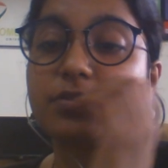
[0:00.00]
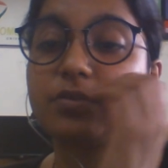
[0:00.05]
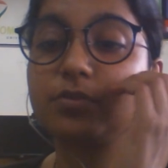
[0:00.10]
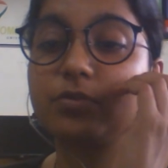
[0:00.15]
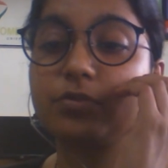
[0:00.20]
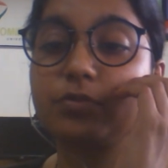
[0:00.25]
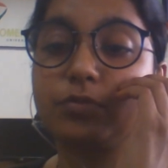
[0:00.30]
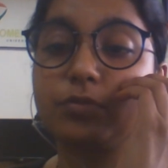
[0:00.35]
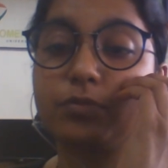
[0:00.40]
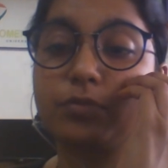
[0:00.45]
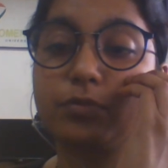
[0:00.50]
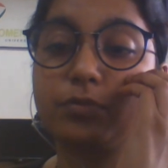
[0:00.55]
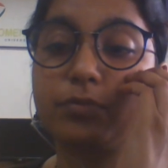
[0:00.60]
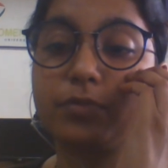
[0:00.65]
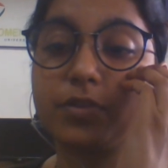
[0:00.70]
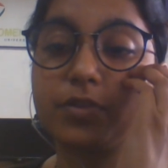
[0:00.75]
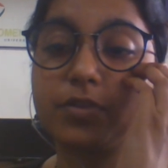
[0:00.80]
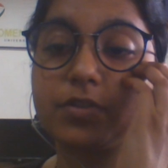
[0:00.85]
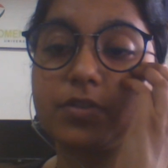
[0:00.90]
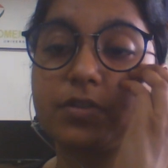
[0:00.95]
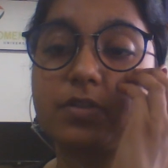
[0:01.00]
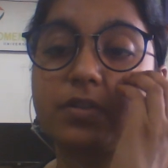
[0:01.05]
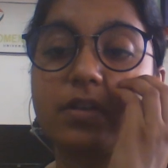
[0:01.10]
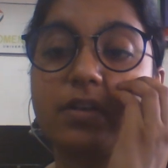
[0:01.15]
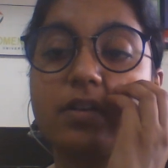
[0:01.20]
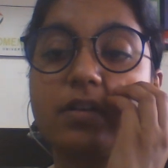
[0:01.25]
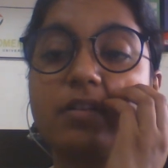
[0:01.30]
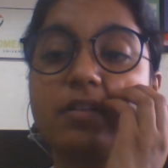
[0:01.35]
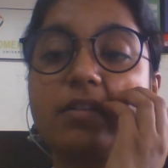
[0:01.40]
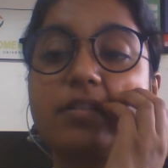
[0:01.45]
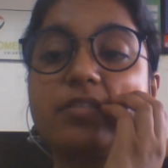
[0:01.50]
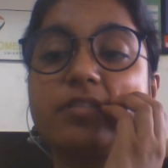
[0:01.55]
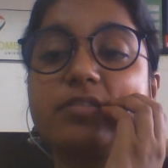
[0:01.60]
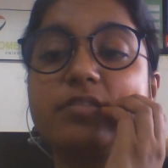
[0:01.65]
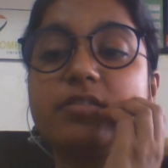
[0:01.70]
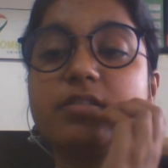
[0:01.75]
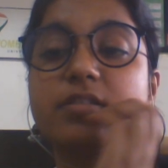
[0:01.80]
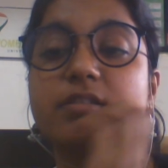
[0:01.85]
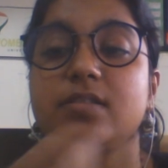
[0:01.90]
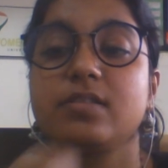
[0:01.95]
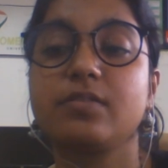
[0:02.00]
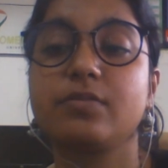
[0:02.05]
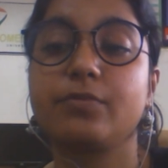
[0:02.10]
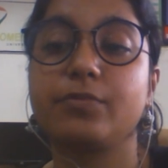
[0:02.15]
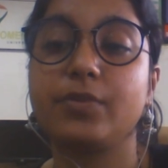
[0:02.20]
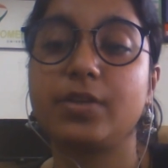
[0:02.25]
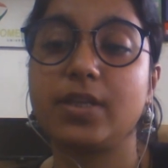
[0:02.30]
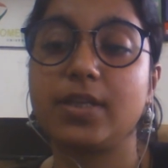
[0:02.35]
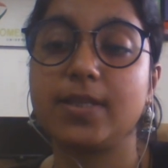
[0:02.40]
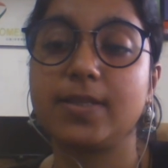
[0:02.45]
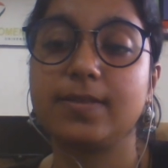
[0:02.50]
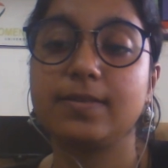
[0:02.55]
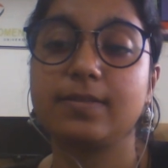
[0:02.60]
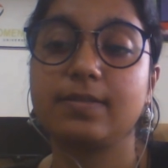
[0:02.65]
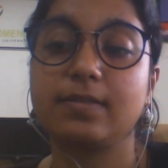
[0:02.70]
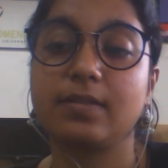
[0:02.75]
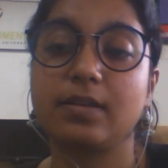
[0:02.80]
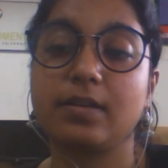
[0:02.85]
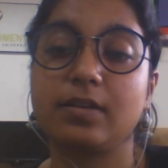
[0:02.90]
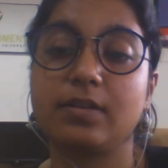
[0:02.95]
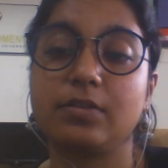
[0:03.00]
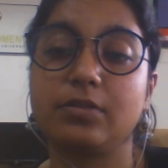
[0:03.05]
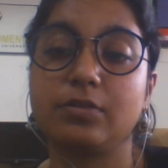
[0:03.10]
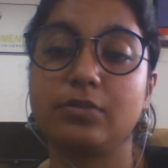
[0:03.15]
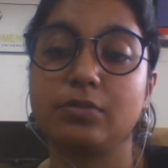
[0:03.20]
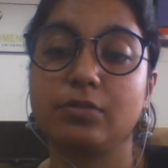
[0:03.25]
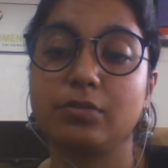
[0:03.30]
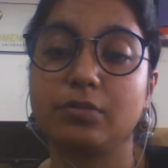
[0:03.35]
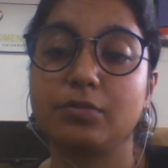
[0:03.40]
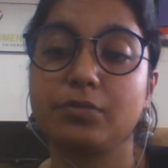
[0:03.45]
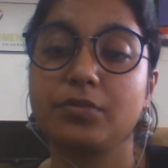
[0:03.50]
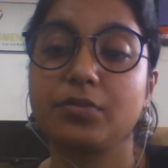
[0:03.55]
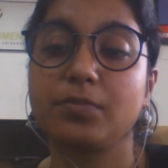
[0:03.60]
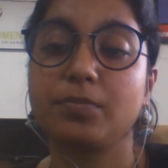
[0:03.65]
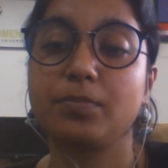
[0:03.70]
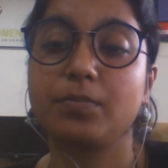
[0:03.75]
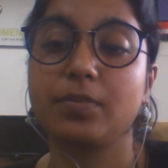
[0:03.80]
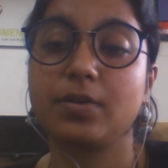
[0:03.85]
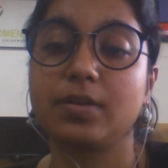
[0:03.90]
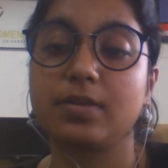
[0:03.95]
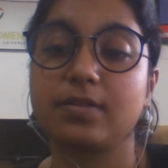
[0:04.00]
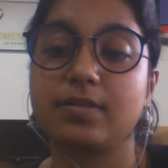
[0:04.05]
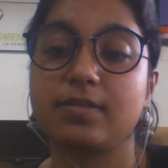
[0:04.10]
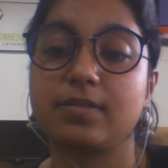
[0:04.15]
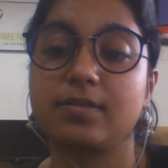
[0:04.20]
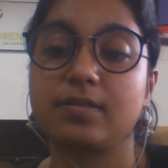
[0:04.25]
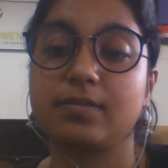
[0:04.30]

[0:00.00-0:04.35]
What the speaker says: through which the arteries, veins and nerves pass.